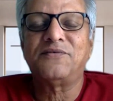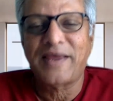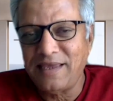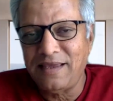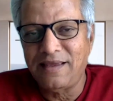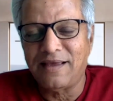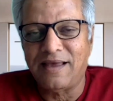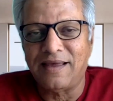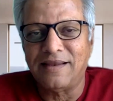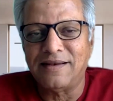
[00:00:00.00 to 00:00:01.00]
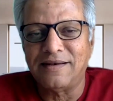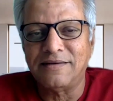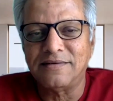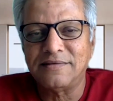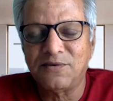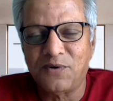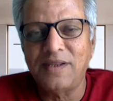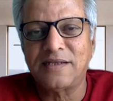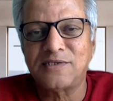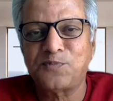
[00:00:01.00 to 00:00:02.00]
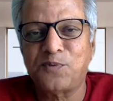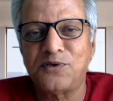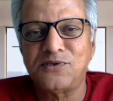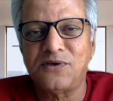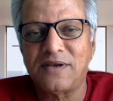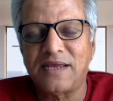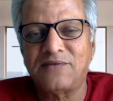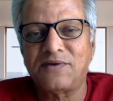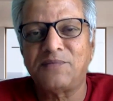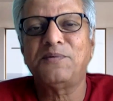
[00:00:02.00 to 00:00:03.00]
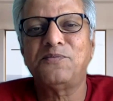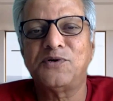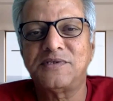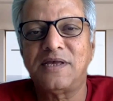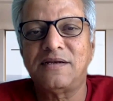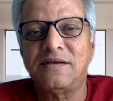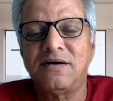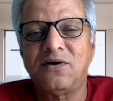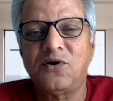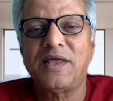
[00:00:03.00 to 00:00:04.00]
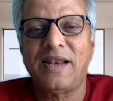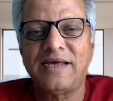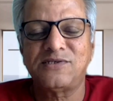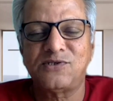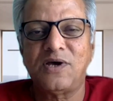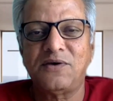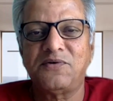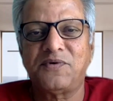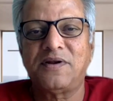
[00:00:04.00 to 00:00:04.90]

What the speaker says: ragging, and the only response you'll get from him was that, okay lads, you have your